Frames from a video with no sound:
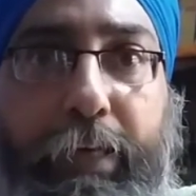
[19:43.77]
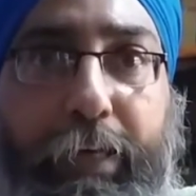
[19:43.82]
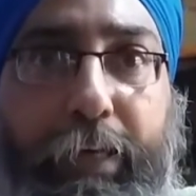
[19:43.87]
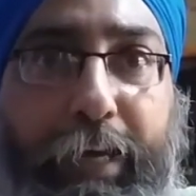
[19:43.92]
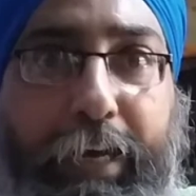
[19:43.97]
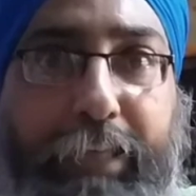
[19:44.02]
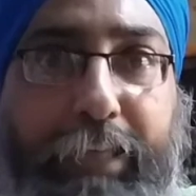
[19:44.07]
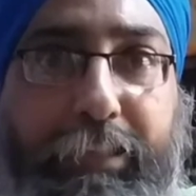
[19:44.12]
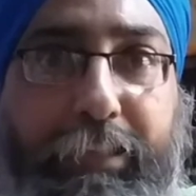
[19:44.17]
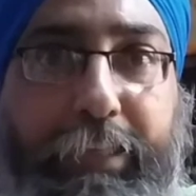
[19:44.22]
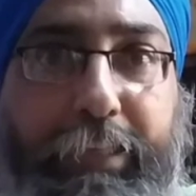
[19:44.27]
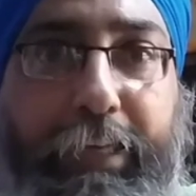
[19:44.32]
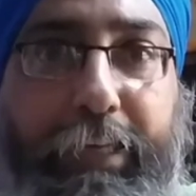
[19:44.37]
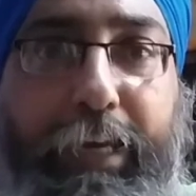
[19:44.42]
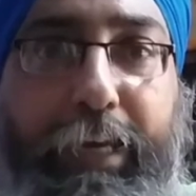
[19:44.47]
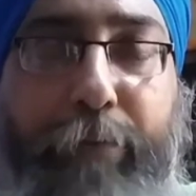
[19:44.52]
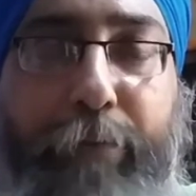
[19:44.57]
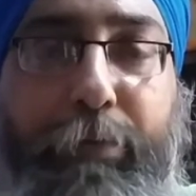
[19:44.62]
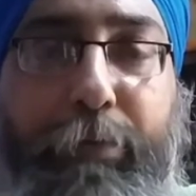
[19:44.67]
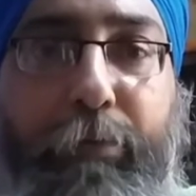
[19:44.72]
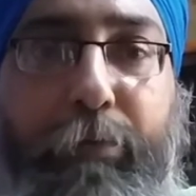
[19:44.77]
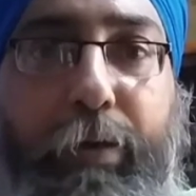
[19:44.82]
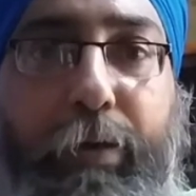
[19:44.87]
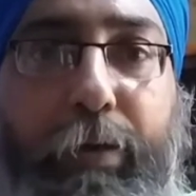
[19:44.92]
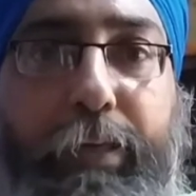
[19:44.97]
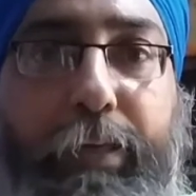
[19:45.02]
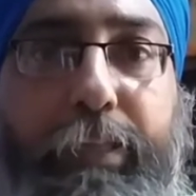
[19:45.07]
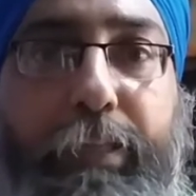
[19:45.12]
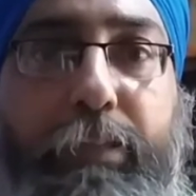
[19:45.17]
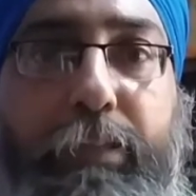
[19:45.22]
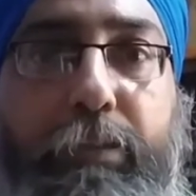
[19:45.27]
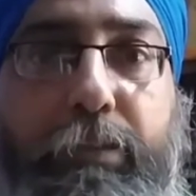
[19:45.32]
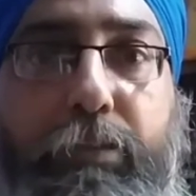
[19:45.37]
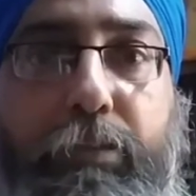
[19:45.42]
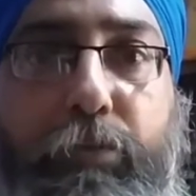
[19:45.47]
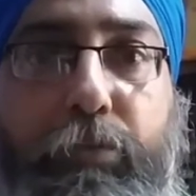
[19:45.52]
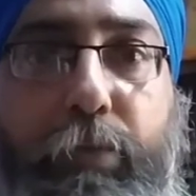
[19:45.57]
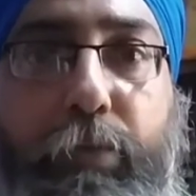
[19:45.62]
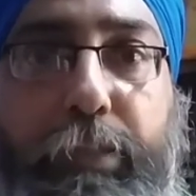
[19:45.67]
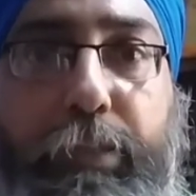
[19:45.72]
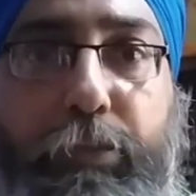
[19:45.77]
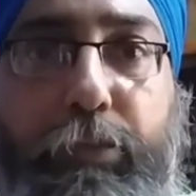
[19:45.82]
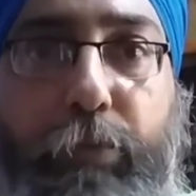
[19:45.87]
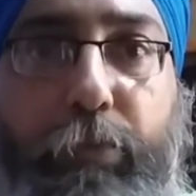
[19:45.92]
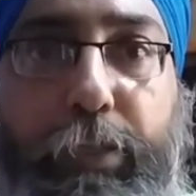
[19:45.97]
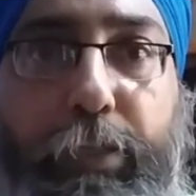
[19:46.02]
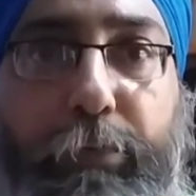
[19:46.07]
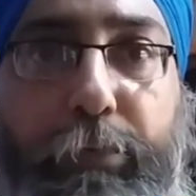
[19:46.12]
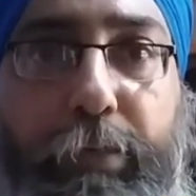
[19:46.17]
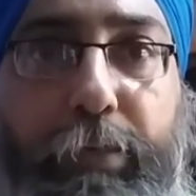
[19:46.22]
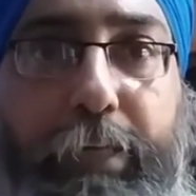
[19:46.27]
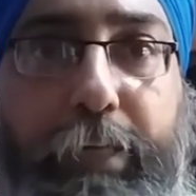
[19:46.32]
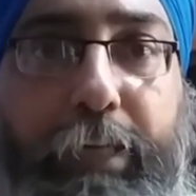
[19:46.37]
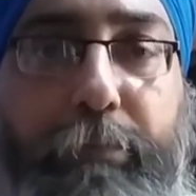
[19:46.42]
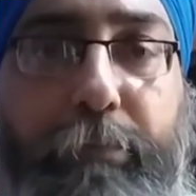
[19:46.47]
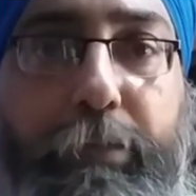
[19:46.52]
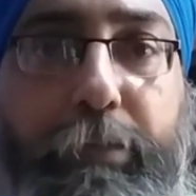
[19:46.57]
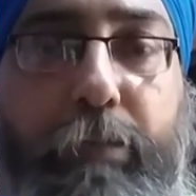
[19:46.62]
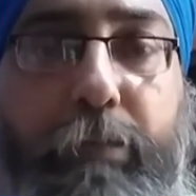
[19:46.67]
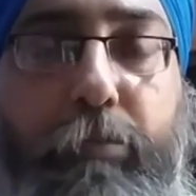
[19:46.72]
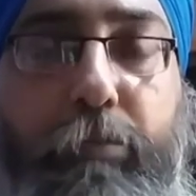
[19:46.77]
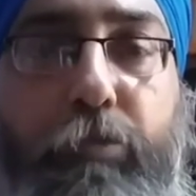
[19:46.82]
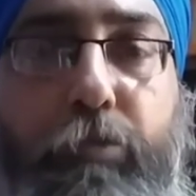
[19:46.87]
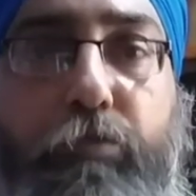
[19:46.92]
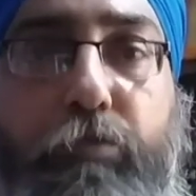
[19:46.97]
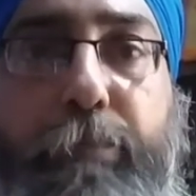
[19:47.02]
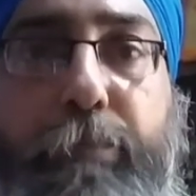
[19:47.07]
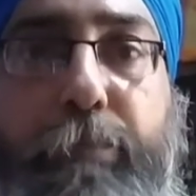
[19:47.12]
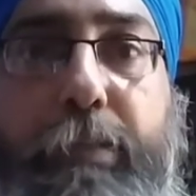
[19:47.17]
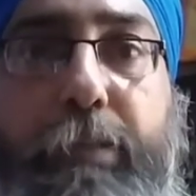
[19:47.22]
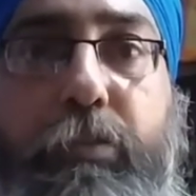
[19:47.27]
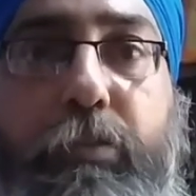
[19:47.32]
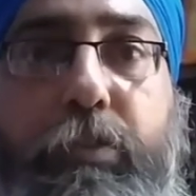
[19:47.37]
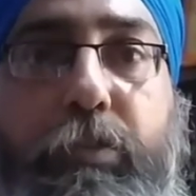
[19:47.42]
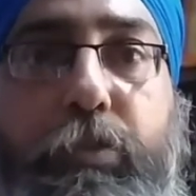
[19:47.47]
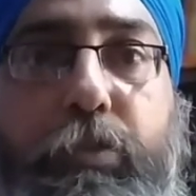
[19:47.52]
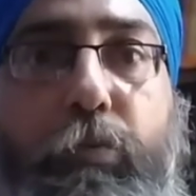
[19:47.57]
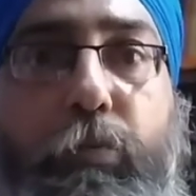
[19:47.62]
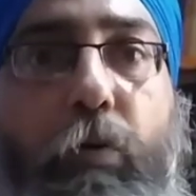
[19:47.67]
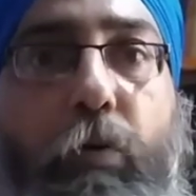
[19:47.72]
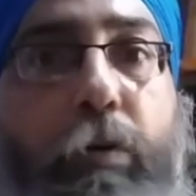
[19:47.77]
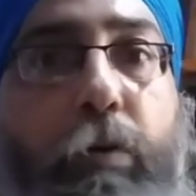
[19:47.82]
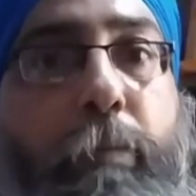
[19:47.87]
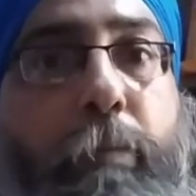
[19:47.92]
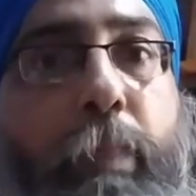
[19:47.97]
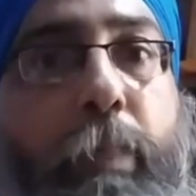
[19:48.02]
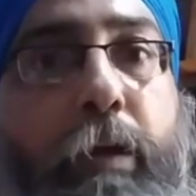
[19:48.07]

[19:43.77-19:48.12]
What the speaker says: hashtag MAY 2021 NPW, new pathogens war,